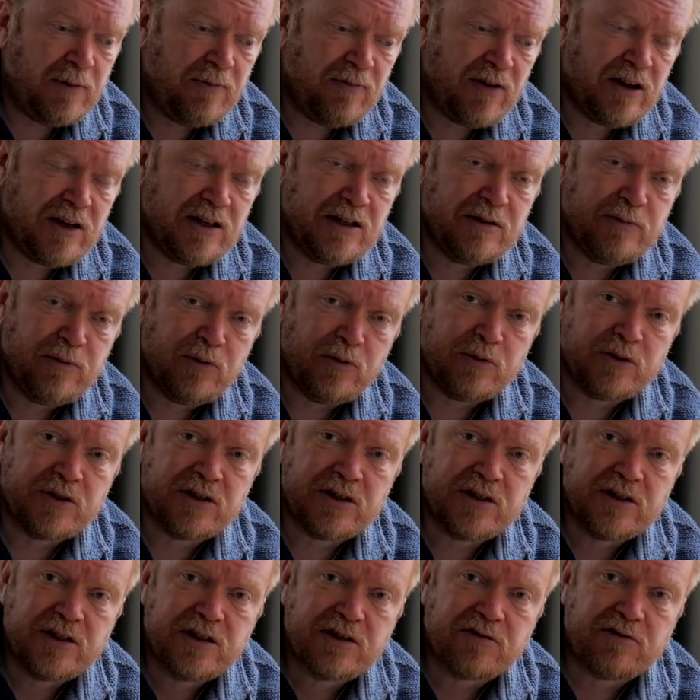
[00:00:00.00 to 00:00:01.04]

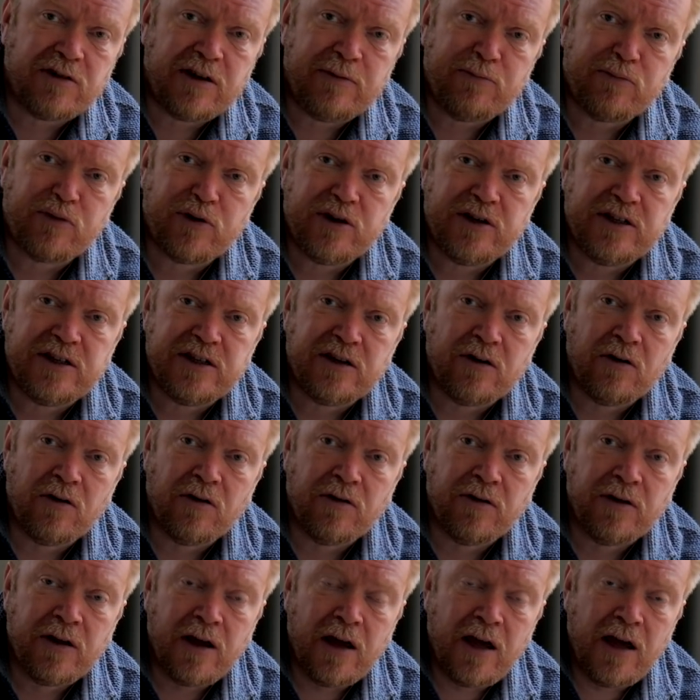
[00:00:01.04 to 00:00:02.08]
Inventables screen printing
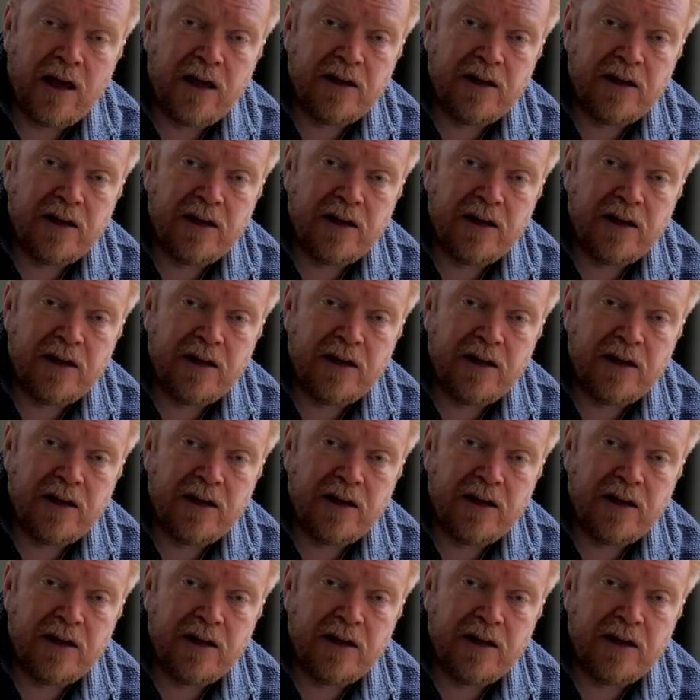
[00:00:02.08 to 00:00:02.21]
on.